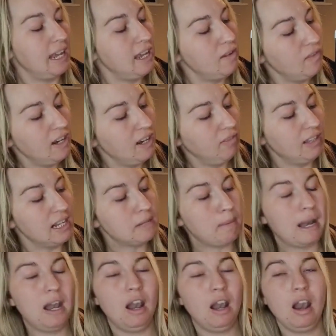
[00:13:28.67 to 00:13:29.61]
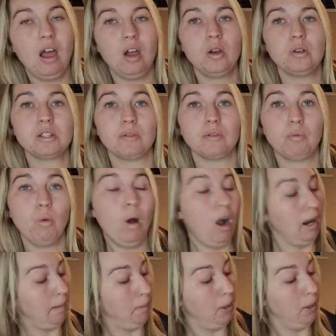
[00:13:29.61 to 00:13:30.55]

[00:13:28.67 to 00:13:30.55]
even if there's been loads of work